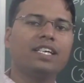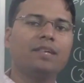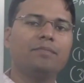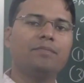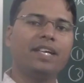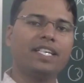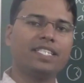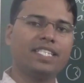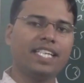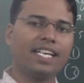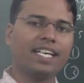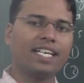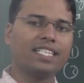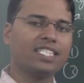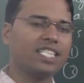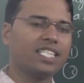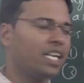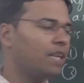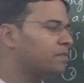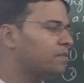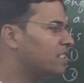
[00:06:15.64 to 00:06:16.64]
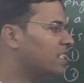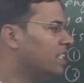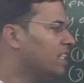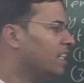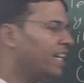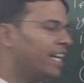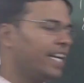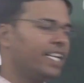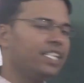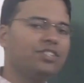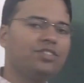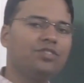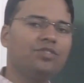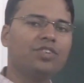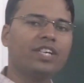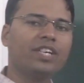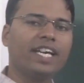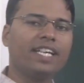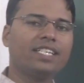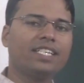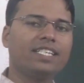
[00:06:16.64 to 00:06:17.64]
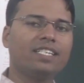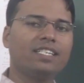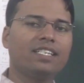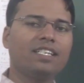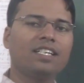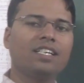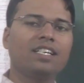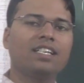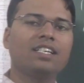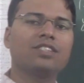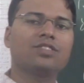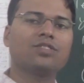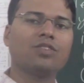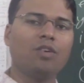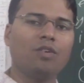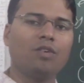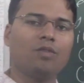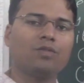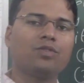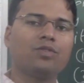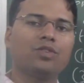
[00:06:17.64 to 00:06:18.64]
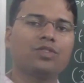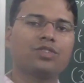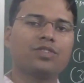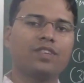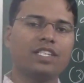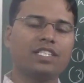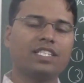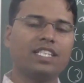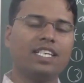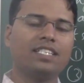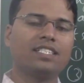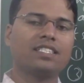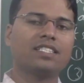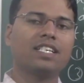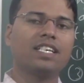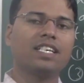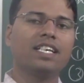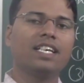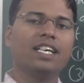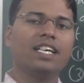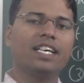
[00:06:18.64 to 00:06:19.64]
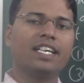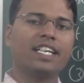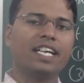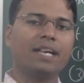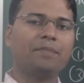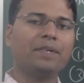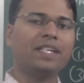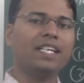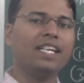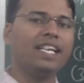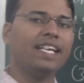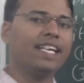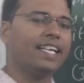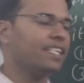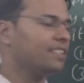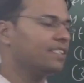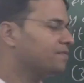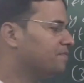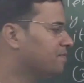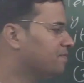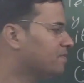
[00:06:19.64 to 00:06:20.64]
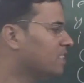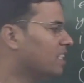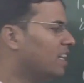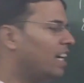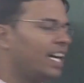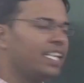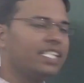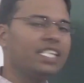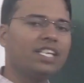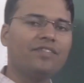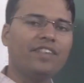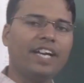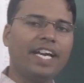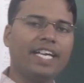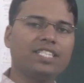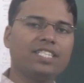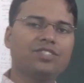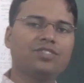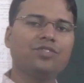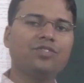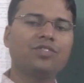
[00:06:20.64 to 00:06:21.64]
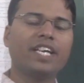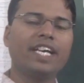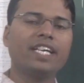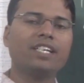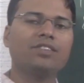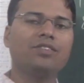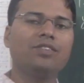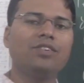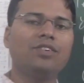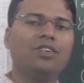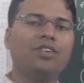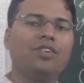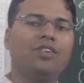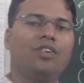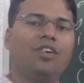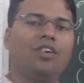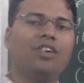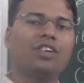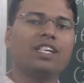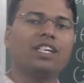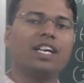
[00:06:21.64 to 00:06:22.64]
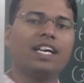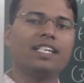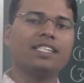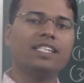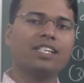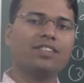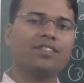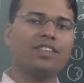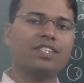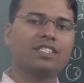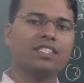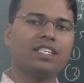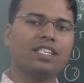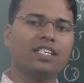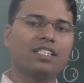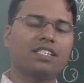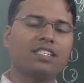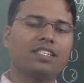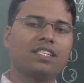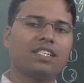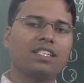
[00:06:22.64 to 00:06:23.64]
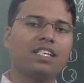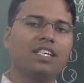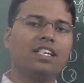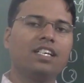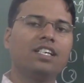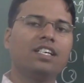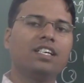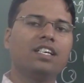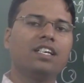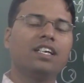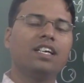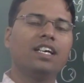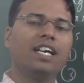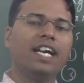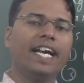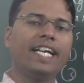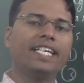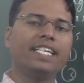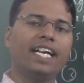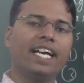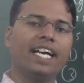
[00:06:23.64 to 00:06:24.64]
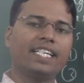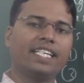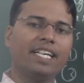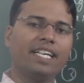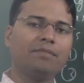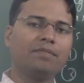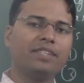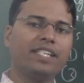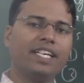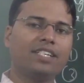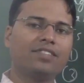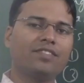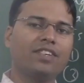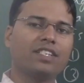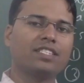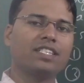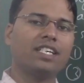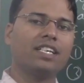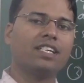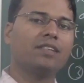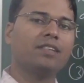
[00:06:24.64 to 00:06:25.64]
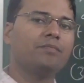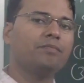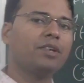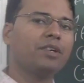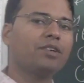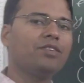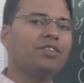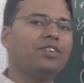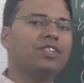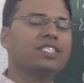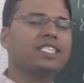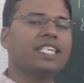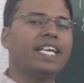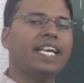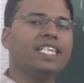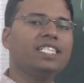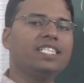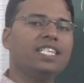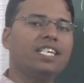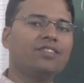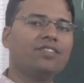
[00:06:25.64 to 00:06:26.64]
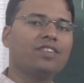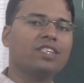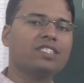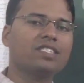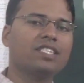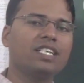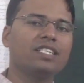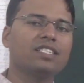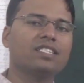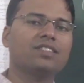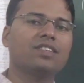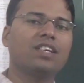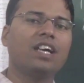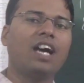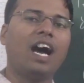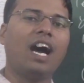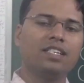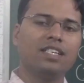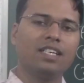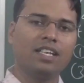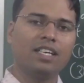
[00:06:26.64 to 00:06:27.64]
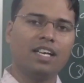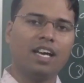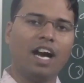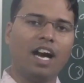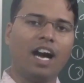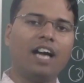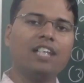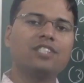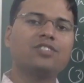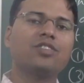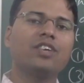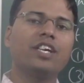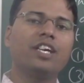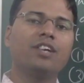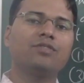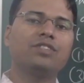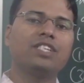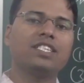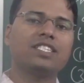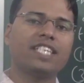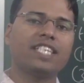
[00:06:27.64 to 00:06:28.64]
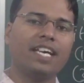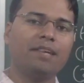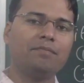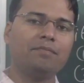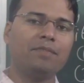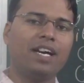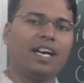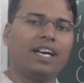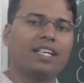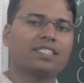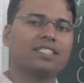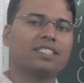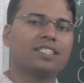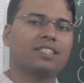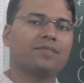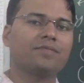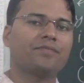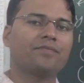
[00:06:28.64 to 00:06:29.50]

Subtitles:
the basic concepts and you can solve those questions rapidly. Otherwise, you can go on other question and attempt that question, because easier questions also have the same marks.